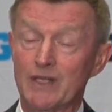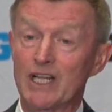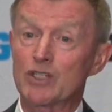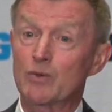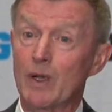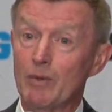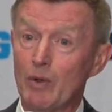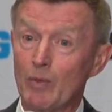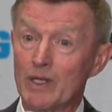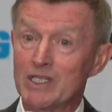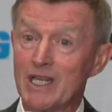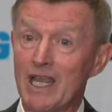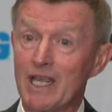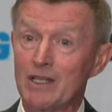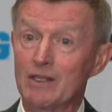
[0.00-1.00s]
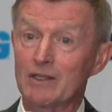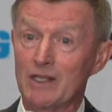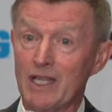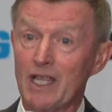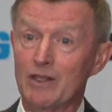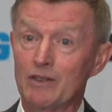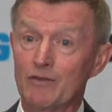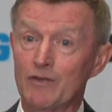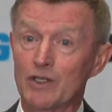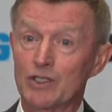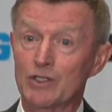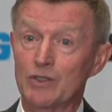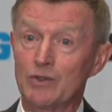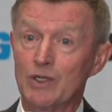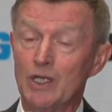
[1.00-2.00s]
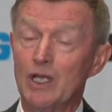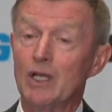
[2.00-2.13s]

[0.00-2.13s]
That's why we went to eighth, the eighth official.